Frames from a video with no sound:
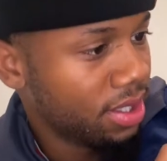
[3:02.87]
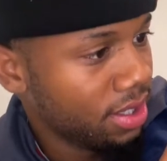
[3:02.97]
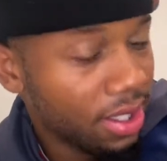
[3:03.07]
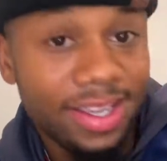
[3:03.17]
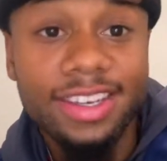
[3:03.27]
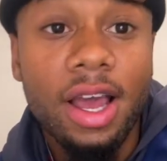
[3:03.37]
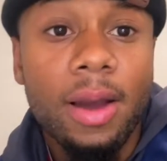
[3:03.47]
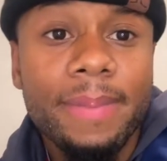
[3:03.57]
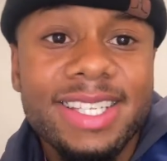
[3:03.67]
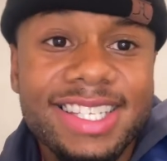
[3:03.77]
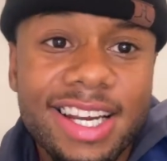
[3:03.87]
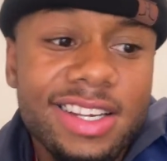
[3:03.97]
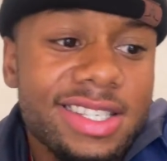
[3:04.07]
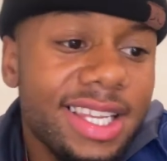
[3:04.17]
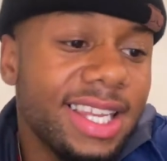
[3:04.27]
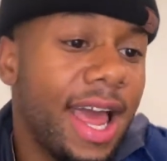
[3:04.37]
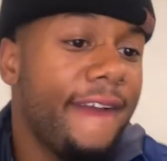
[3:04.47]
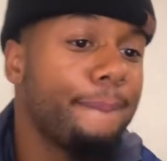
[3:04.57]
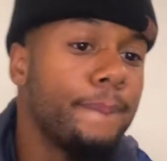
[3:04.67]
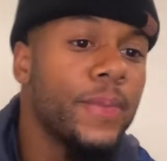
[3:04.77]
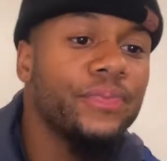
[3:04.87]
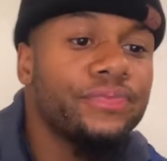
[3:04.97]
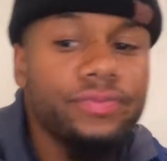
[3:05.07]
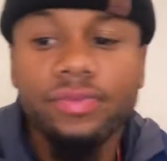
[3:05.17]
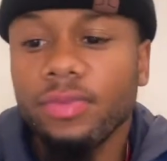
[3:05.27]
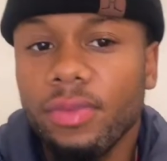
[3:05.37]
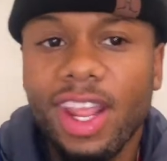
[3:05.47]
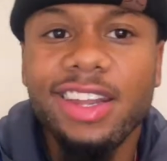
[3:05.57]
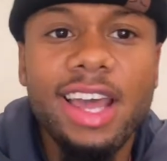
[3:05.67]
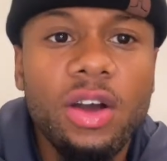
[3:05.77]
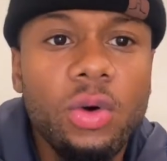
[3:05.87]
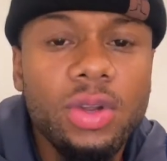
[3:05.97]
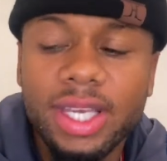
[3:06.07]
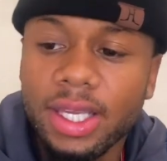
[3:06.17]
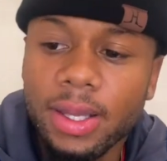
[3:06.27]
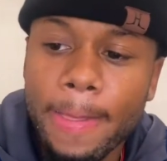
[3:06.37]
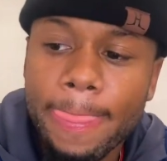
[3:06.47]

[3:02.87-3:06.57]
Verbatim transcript: pancake. No, but seriously, like, not only